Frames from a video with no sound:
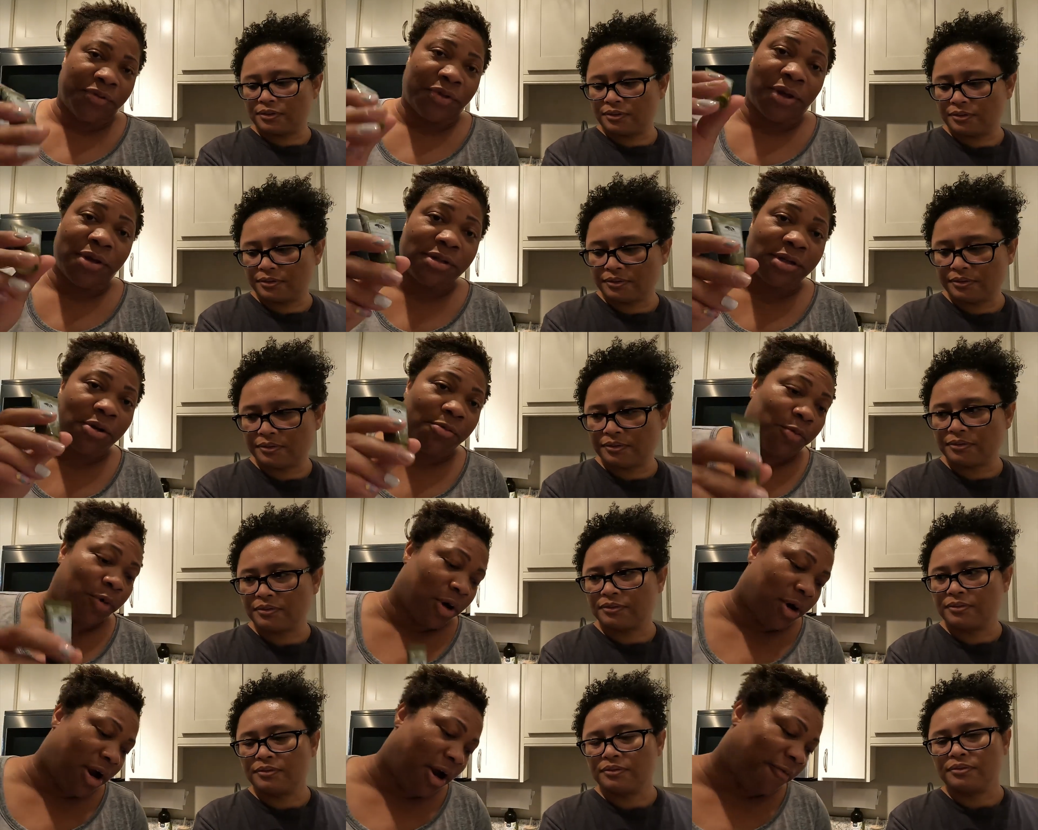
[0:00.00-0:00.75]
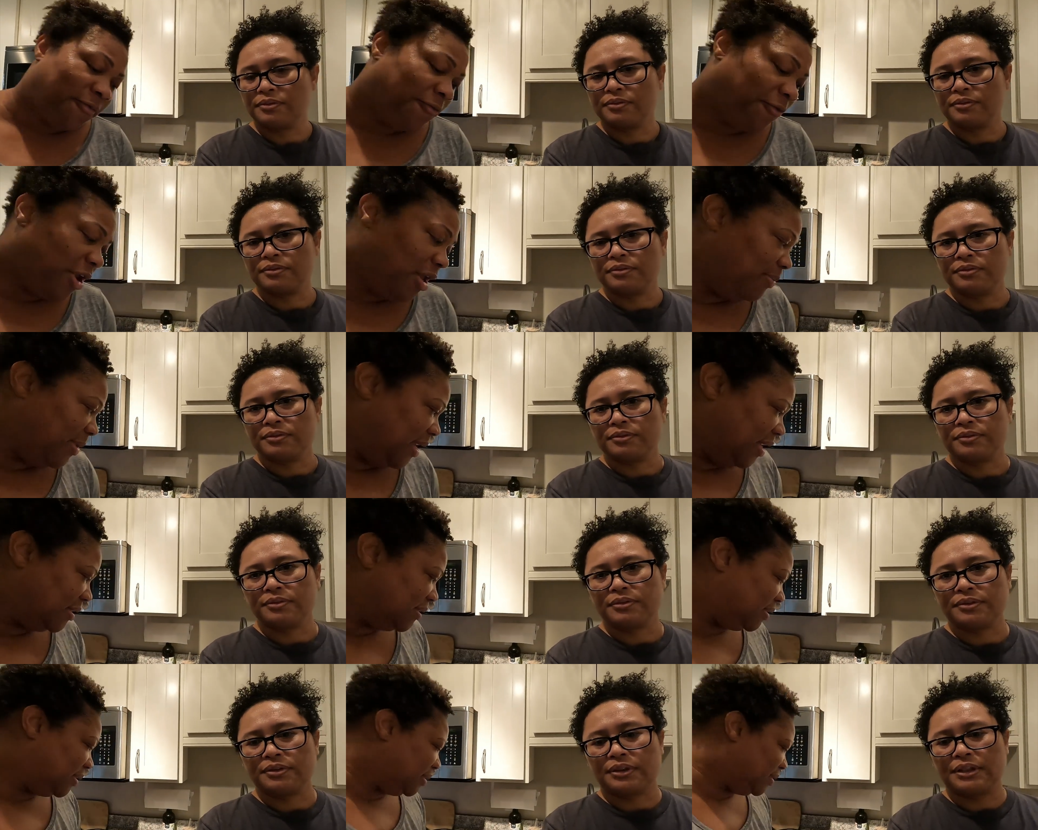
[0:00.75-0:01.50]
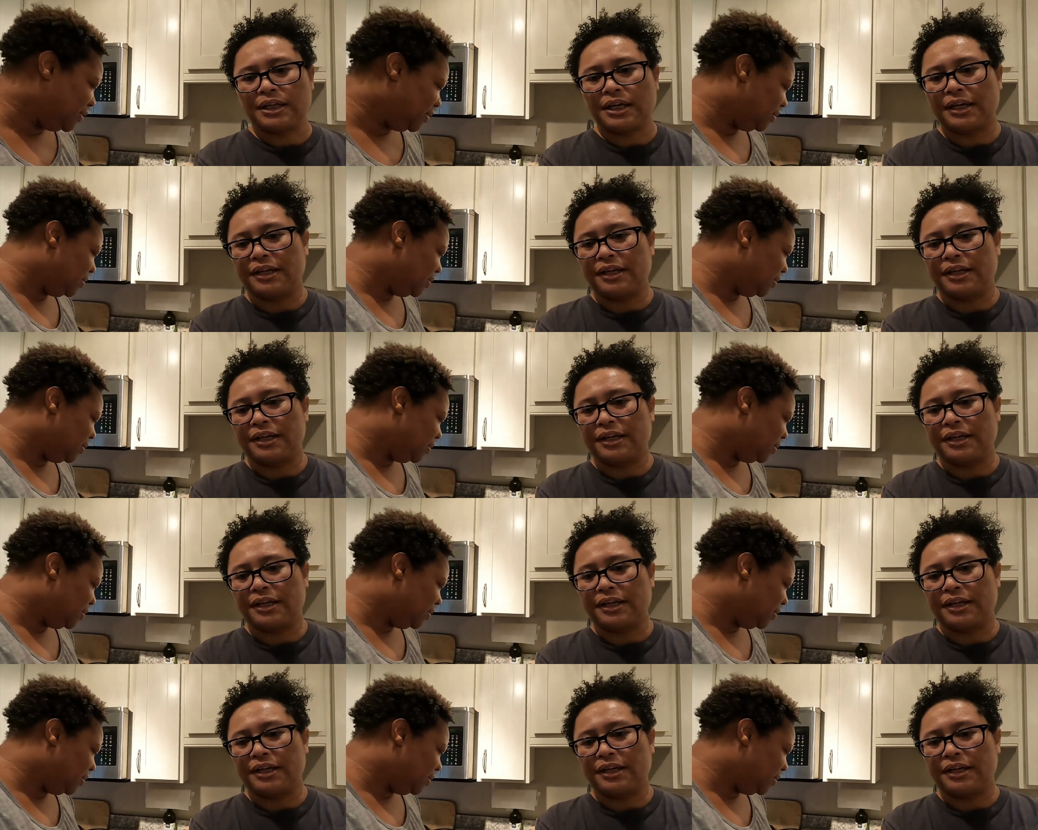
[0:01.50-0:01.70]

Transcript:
Speaker 1: So those were our freebies.